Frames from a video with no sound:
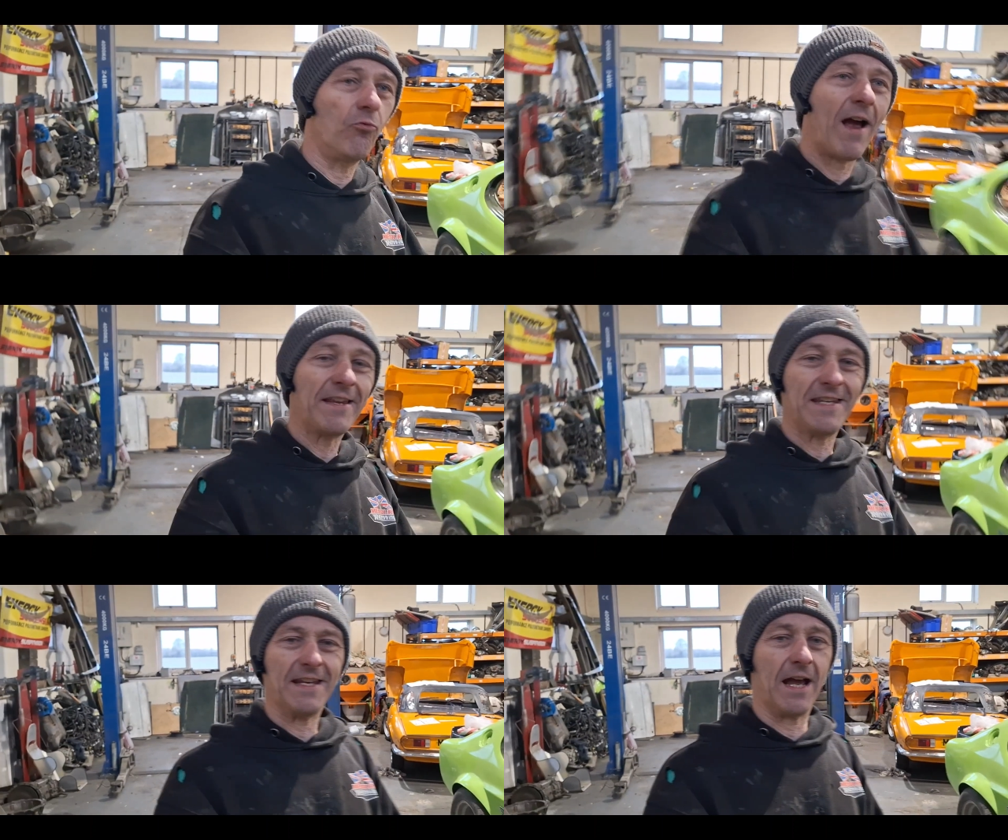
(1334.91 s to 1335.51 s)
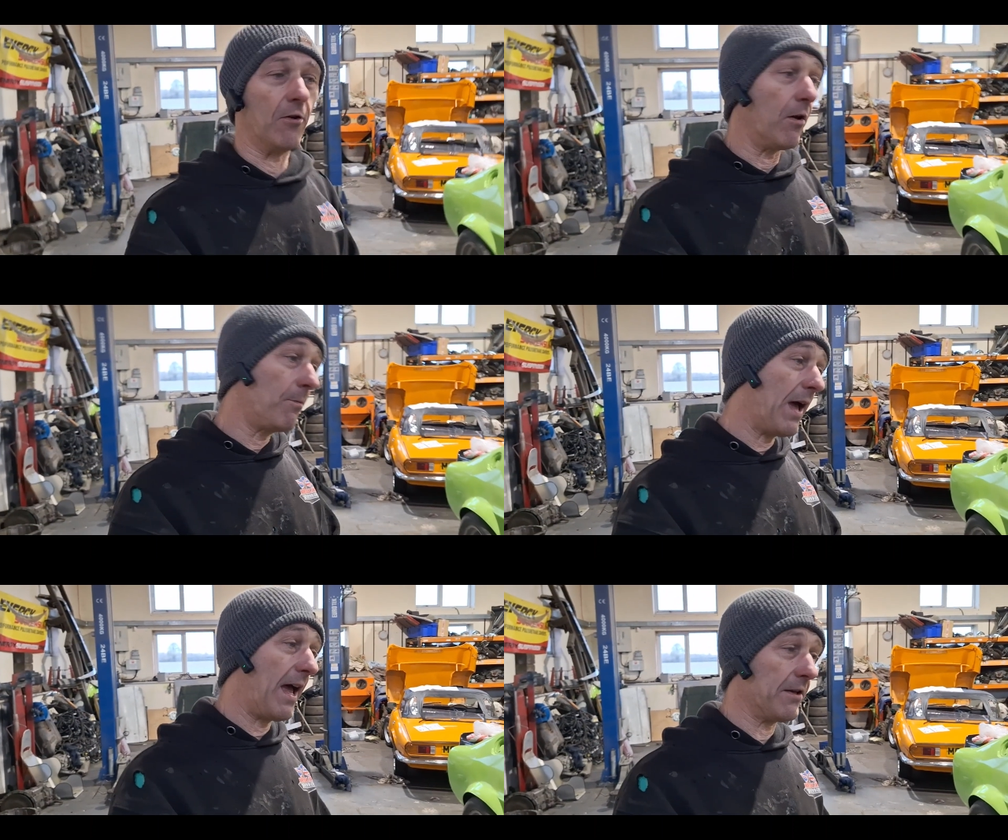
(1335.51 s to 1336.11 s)
Write it down.
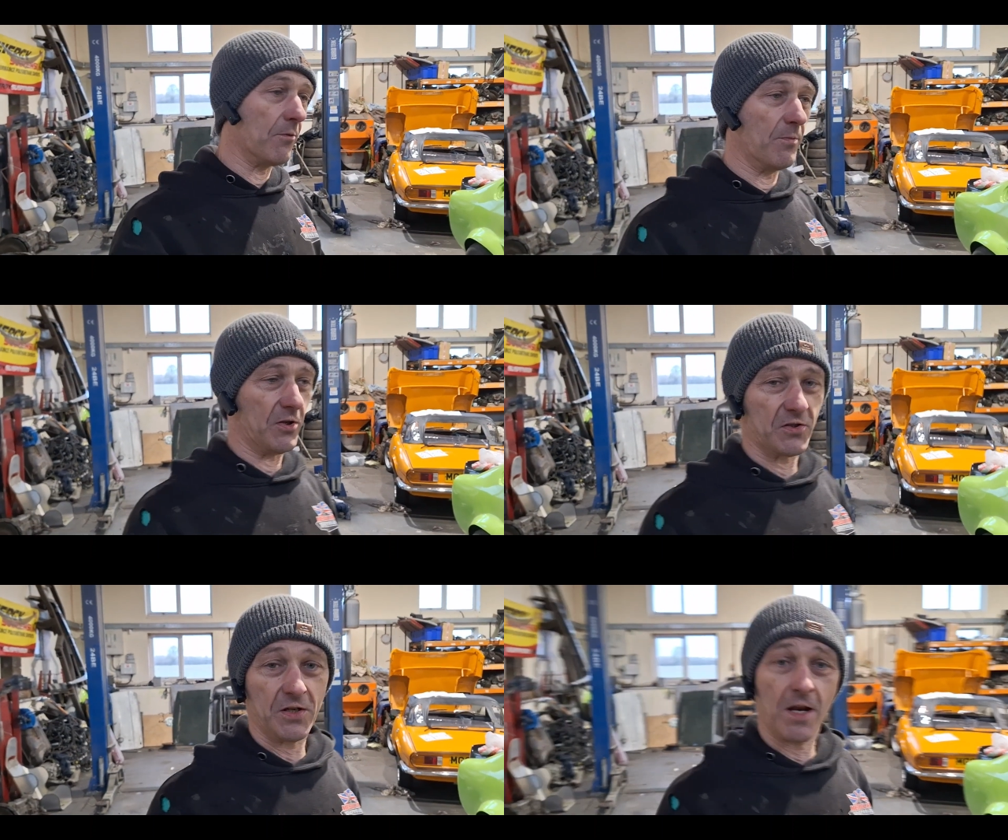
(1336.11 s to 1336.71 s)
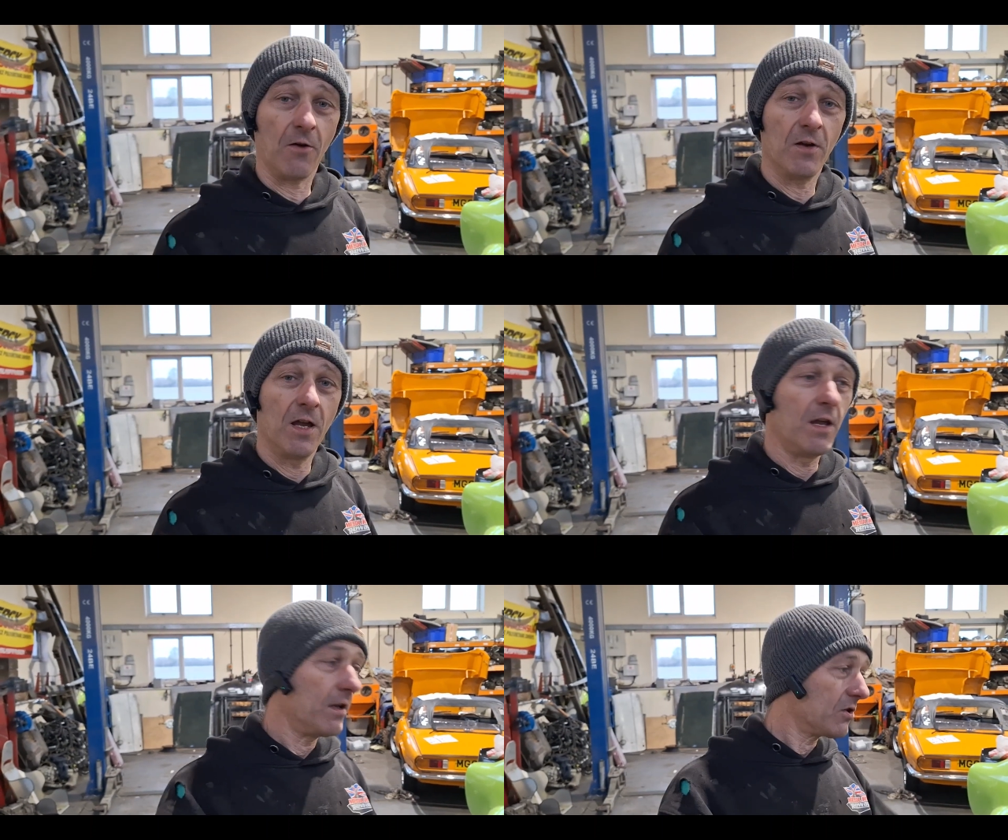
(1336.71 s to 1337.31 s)
Part numbers,
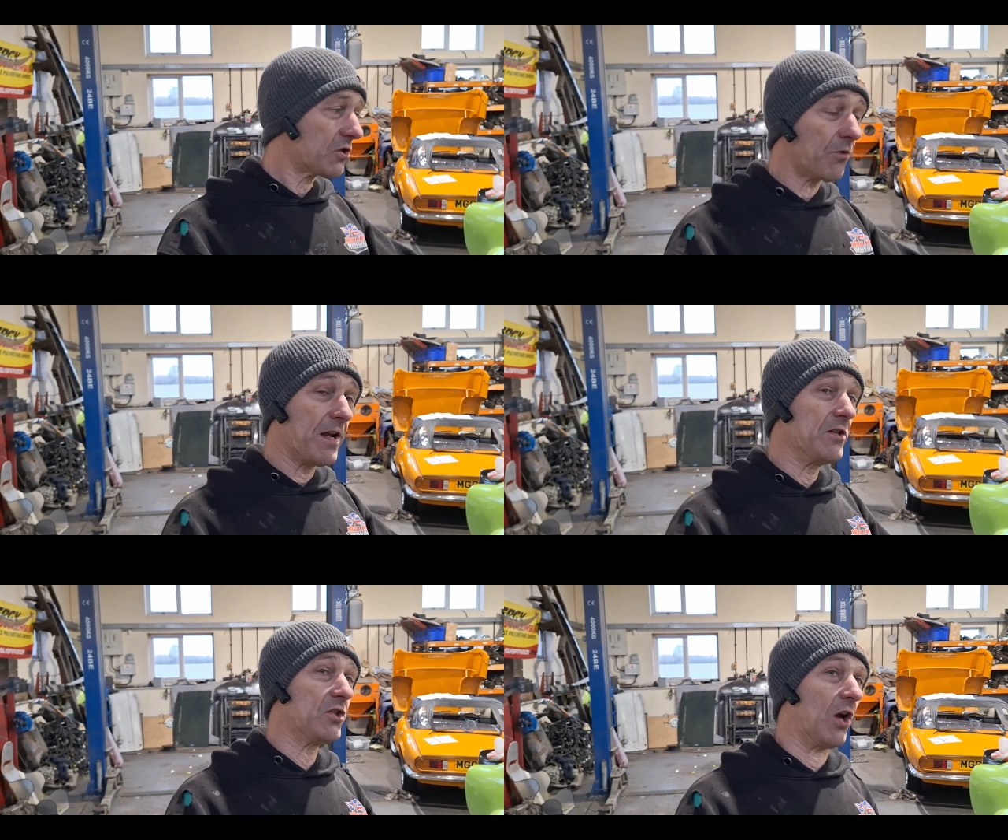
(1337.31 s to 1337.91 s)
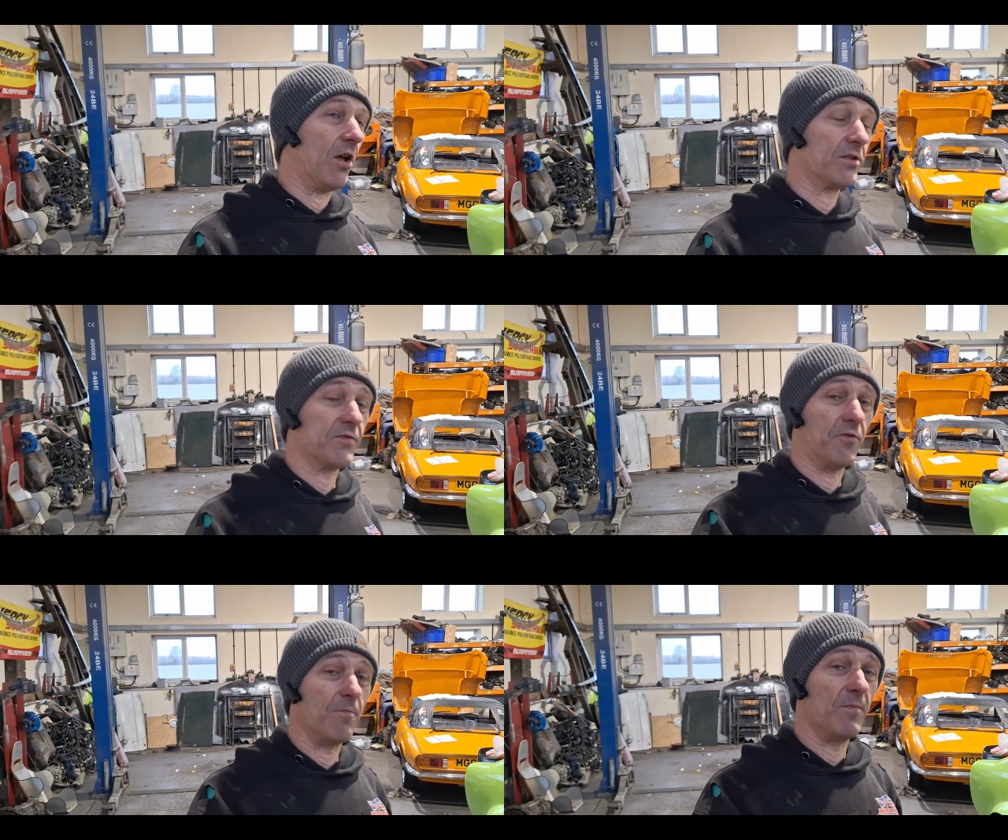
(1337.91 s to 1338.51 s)

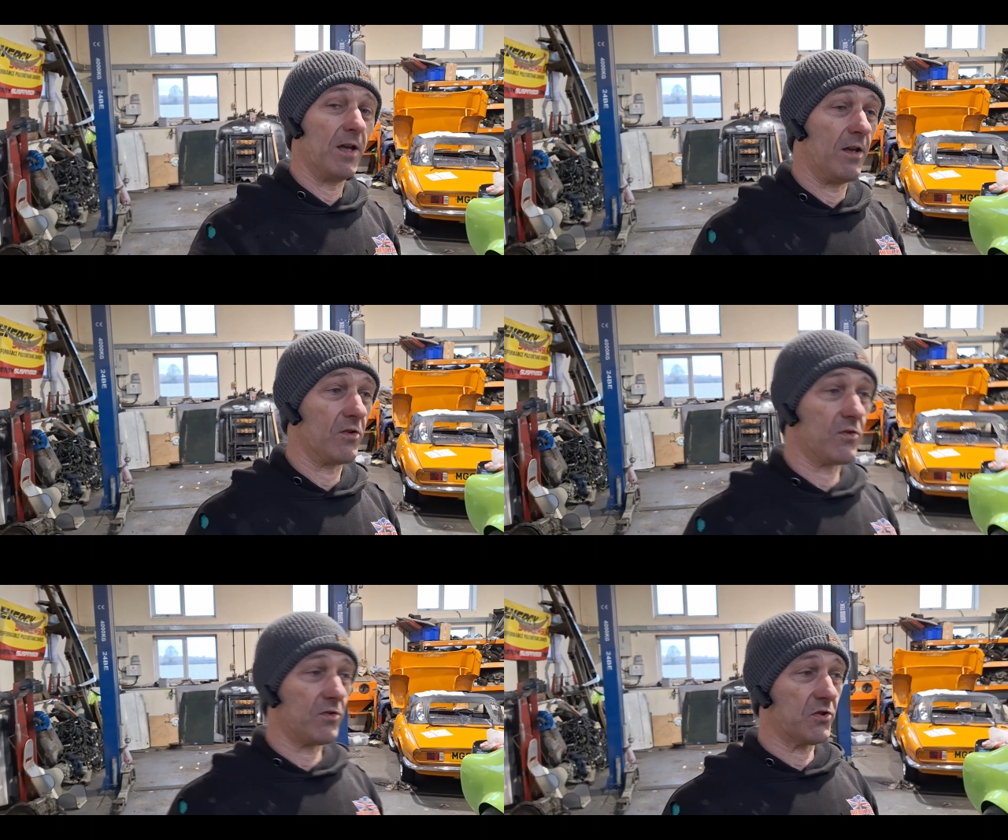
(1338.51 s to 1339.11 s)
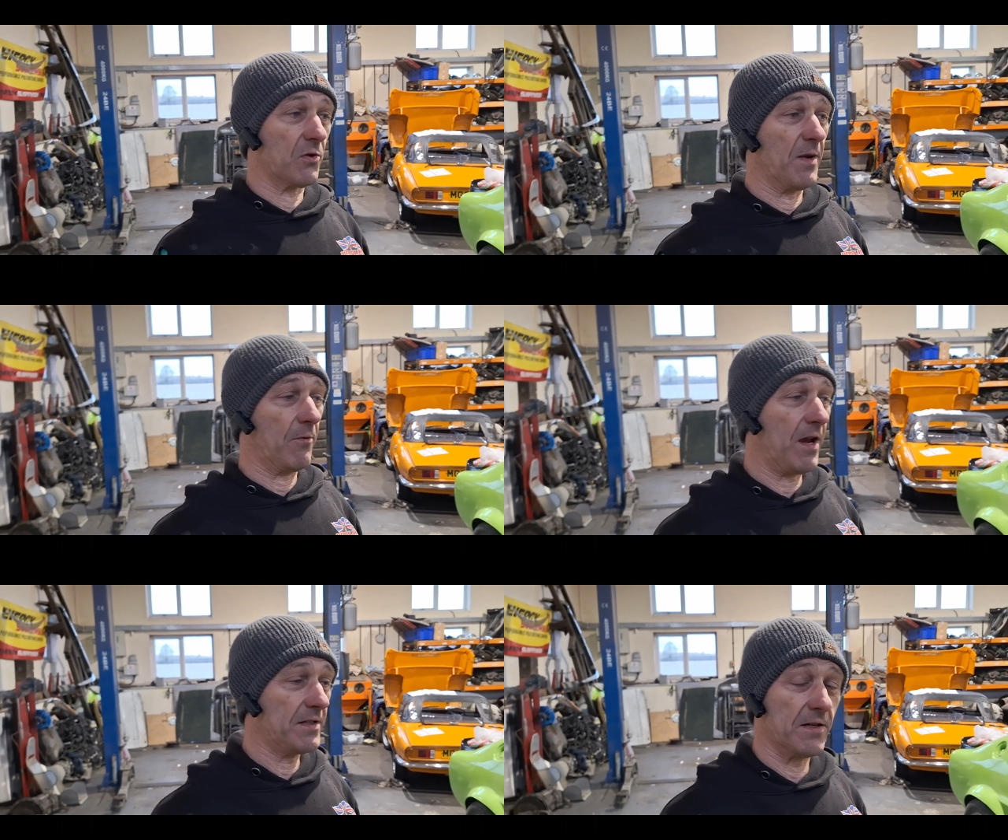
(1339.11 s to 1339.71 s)
screenshots from Summit
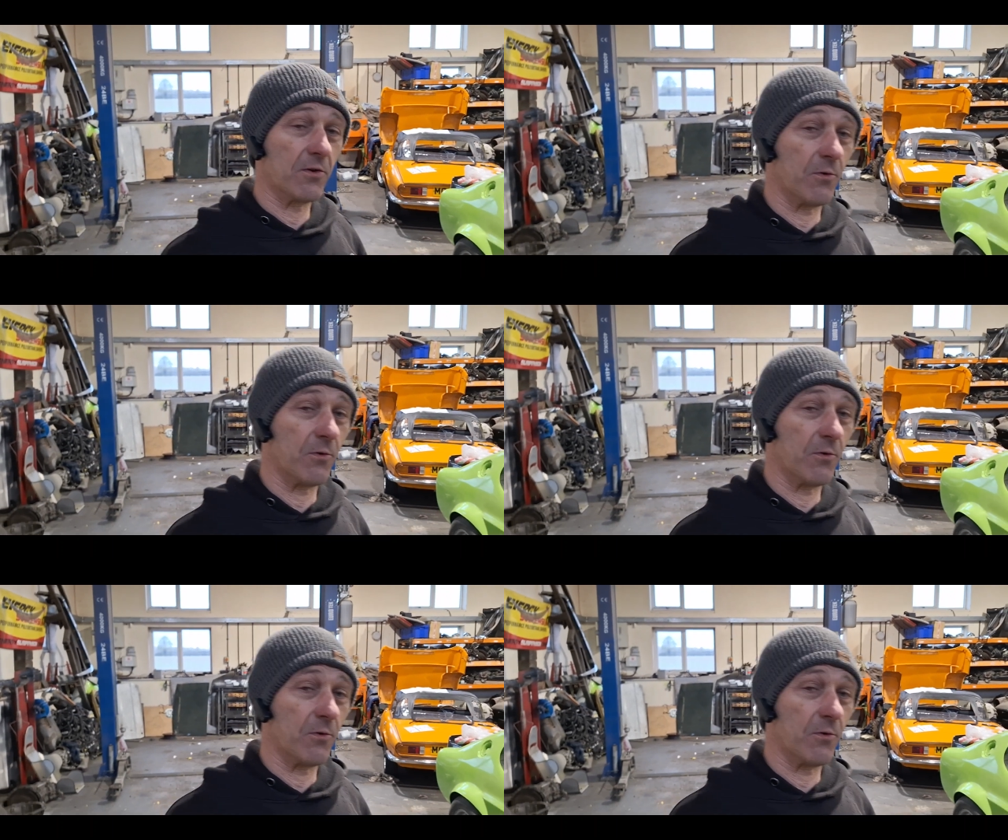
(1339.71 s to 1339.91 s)
Racing